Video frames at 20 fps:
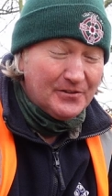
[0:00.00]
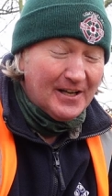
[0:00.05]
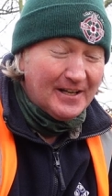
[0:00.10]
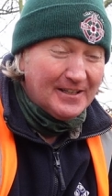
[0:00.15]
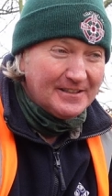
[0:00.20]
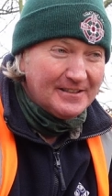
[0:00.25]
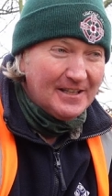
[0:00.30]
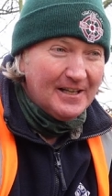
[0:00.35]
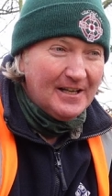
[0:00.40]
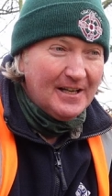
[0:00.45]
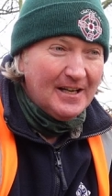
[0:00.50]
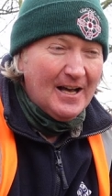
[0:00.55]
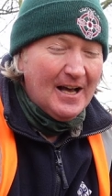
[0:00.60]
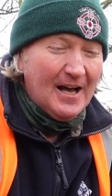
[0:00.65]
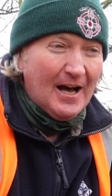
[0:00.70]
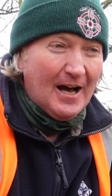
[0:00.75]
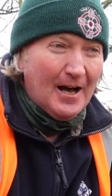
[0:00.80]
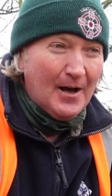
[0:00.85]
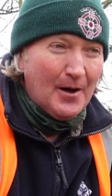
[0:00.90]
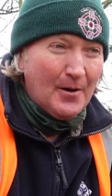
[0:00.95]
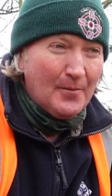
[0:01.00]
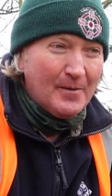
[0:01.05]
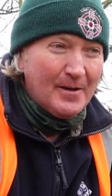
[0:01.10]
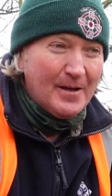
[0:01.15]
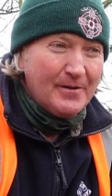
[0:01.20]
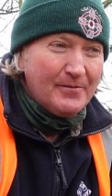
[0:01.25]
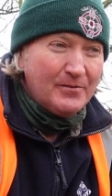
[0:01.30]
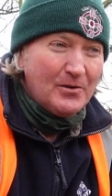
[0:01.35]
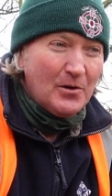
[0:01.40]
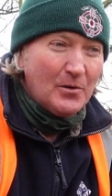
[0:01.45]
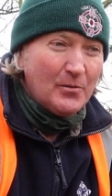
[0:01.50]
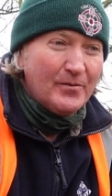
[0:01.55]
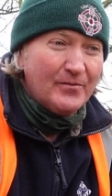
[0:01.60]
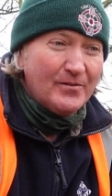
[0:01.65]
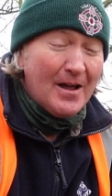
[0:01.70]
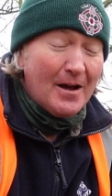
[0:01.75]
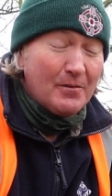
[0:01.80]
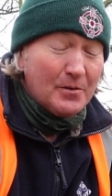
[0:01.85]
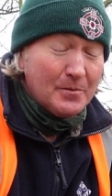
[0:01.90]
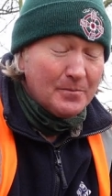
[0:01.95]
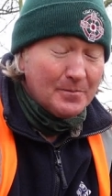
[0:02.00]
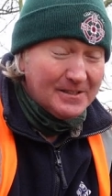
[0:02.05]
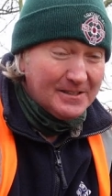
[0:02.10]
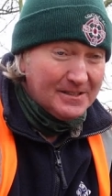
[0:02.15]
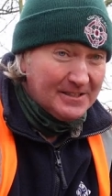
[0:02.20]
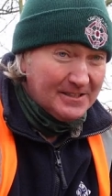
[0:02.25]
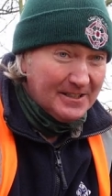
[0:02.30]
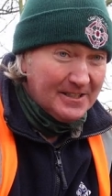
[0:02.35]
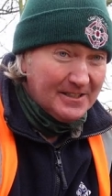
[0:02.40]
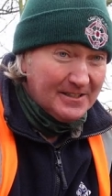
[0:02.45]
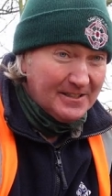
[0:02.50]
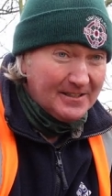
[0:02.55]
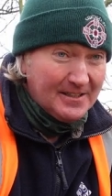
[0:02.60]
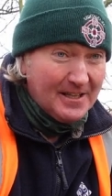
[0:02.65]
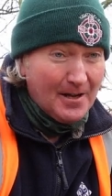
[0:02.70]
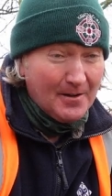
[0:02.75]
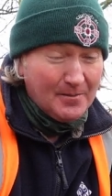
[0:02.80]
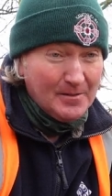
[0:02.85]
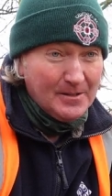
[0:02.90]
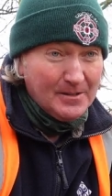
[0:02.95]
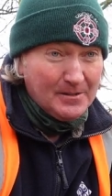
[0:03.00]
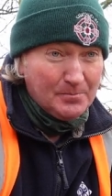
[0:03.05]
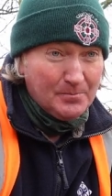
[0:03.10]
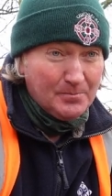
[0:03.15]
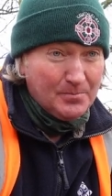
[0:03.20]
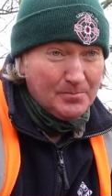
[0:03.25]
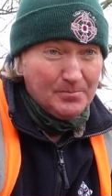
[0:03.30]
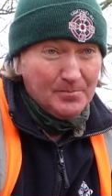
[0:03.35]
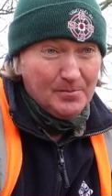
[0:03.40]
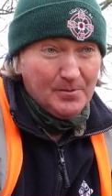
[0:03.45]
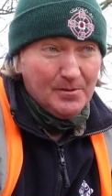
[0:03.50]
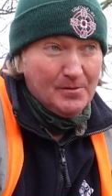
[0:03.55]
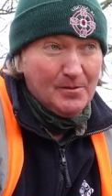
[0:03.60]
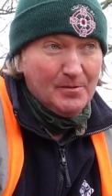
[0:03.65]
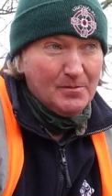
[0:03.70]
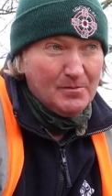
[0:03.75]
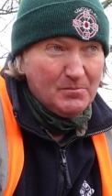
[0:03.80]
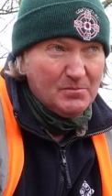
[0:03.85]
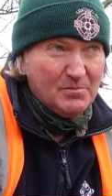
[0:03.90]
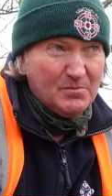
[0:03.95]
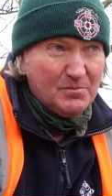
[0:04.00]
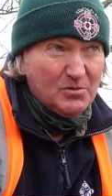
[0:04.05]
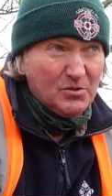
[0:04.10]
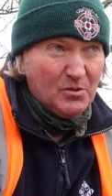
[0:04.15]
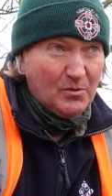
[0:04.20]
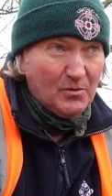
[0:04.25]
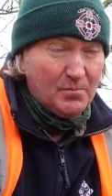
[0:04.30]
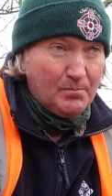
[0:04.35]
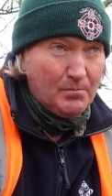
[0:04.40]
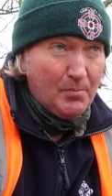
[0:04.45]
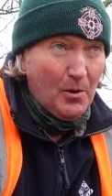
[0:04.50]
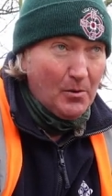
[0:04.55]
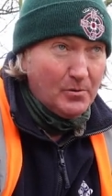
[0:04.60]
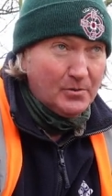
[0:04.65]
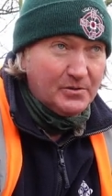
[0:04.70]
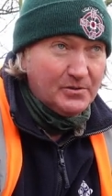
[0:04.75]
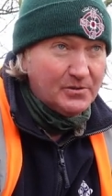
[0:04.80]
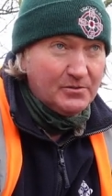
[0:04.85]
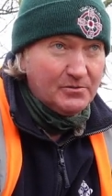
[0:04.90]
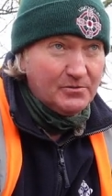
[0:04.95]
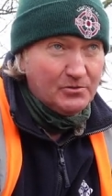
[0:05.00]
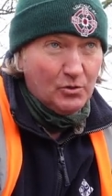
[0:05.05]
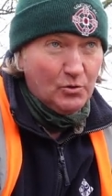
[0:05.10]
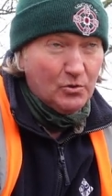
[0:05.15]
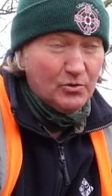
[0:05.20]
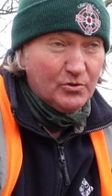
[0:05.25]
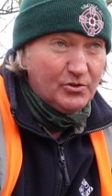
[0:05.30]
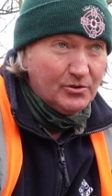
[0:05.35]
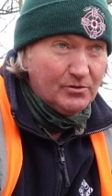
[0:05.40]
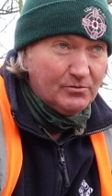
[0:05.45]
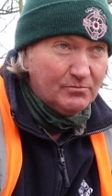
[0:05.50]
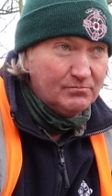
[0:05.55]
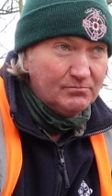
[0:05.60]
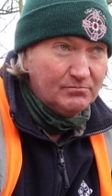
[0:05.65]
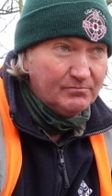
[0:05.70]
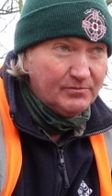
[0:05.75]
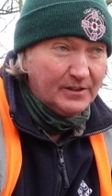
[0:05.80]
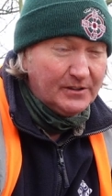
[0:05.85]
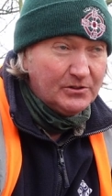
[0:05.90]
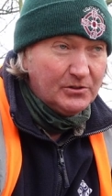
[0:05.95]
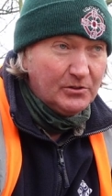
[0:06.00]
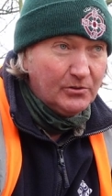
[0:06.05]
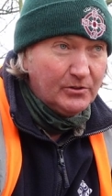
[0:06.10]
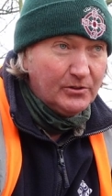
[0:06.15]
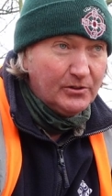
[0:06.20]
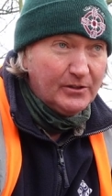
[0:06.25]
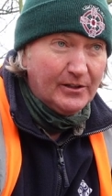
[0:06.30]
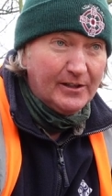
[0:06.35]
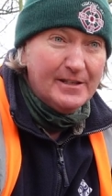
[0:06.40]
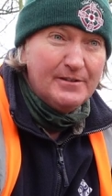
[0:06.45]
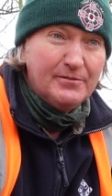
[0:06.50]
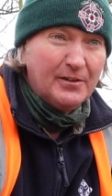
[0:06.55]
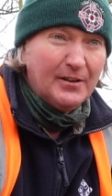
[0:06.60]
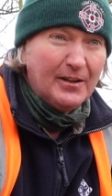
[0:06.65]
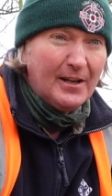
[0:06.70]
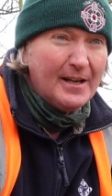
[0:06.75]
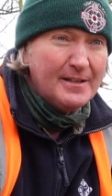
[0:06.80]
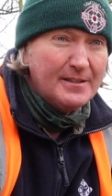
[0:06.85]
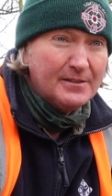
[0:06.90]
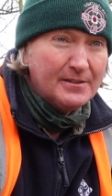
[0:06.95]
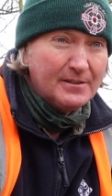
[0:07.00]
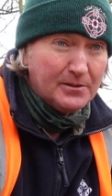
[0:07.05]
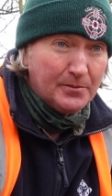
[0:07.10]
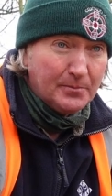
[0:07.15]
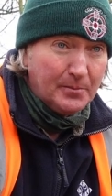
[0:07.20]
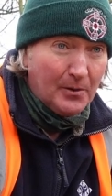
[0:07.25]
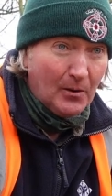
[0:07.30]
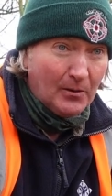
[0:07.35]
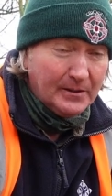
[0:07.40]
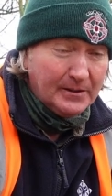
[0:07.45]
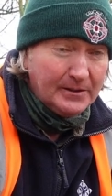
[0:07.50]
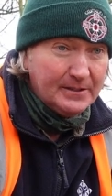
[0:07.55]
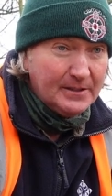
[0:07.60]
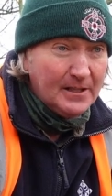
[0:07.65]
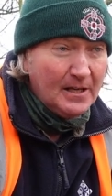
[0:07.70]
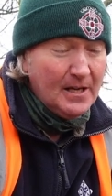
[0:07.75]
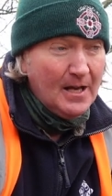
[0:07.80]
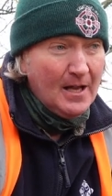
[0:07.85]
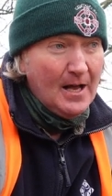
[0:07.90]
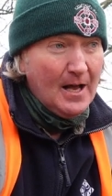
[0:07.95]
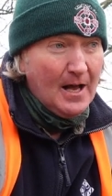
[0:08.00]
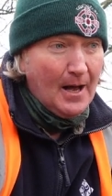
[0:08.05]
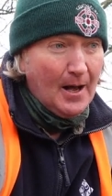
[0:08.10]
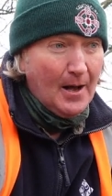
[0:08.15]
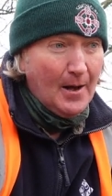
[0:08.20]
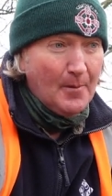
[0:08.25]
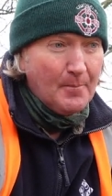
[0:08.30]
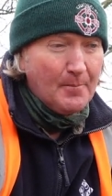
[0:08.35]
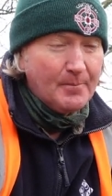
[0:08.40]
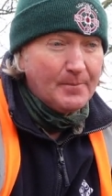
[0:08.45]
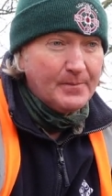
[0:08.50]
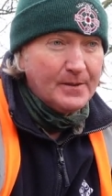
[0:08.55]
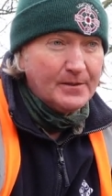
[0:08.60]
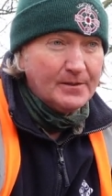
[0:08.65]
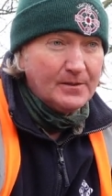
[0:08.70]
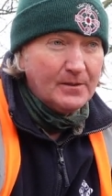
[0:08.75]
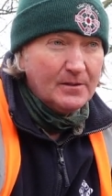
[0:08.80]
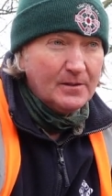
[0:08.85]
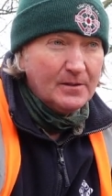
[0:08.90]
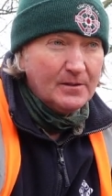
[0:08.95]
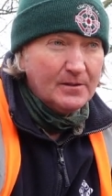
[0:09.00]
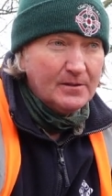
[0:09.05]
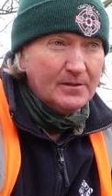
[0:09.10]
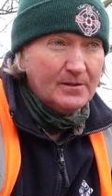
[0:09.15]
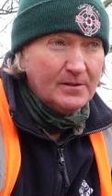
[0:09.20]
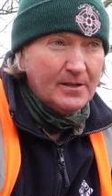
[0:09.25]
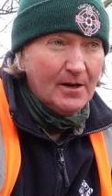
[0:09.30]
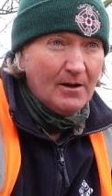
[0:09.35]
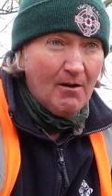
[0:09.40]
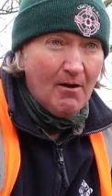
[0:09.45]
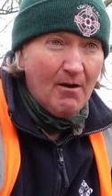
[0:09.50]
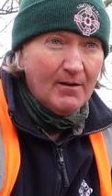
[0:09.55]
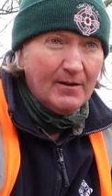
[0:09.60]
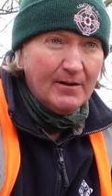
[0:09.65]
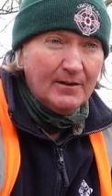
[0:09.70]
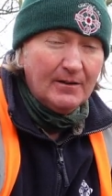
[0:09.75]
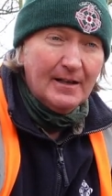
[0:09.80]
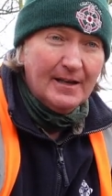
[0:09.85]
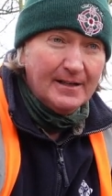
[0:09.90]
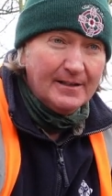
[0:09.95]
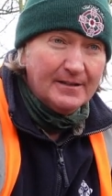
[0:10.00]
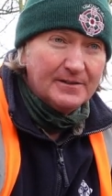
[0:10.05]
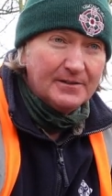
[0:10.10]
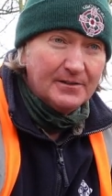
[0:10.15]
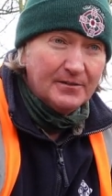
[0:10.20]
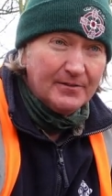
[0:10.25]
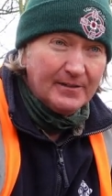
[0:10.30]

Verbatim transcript: days, um, even though we've now come to see that that is sort of post-Georgian, Victorian, even later to be honest, um, there's a, there are little hints of